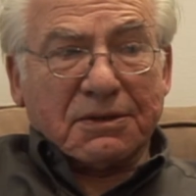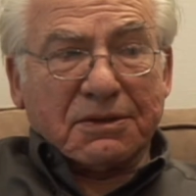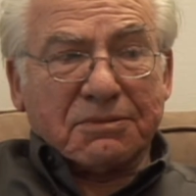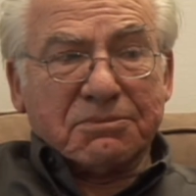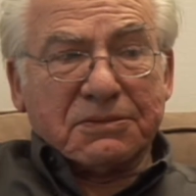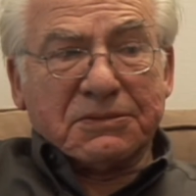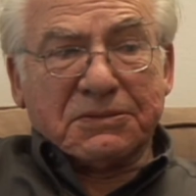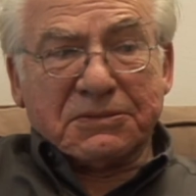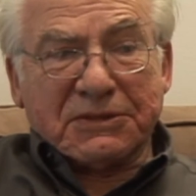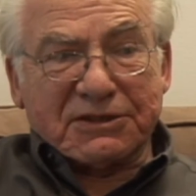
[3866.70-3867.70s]
um,
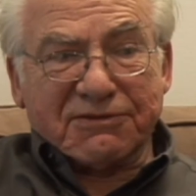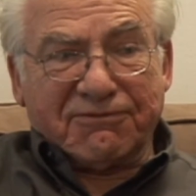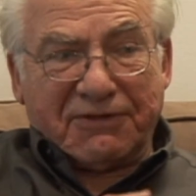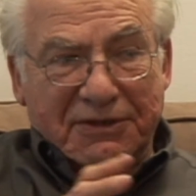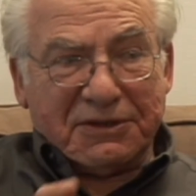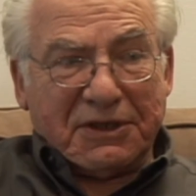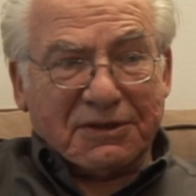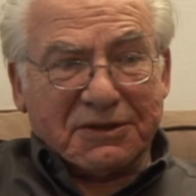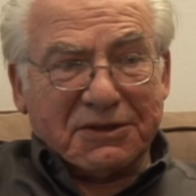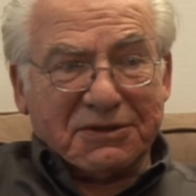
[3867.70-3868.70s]
doesn't fit
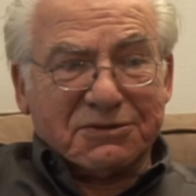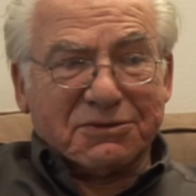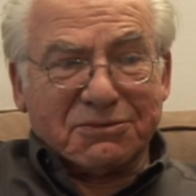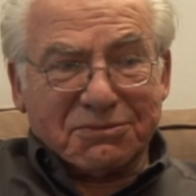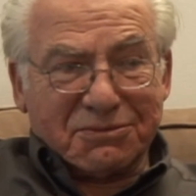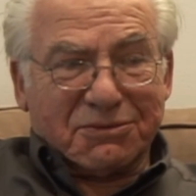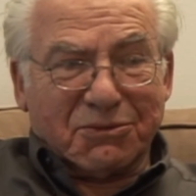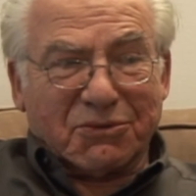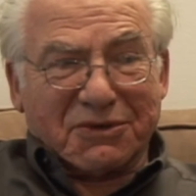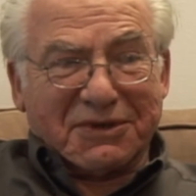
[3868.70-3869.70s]
neatly into
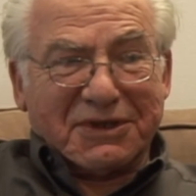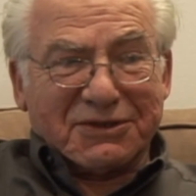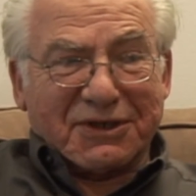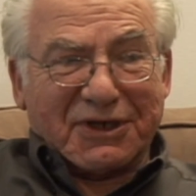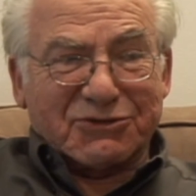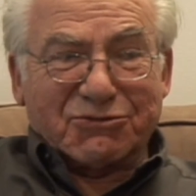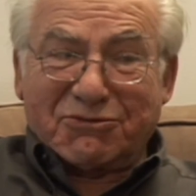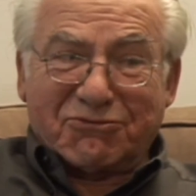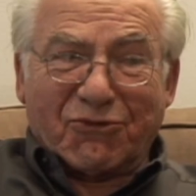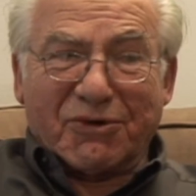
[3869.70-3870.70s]
who were the
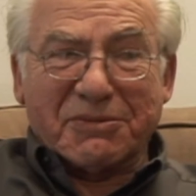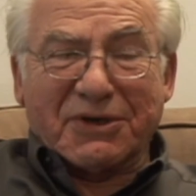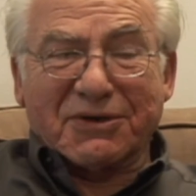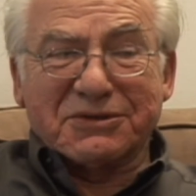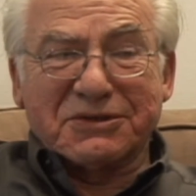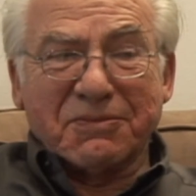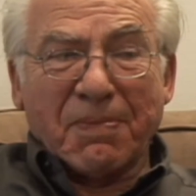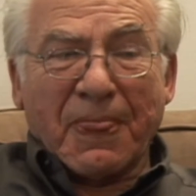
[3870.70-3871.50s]
intellectual forebears.